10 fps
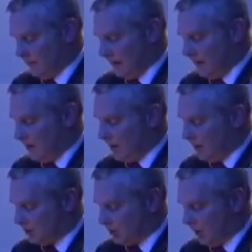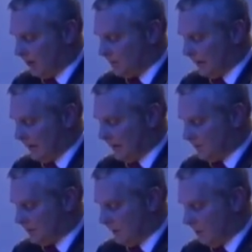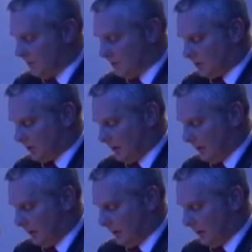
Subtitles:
Here our shared beliefs in open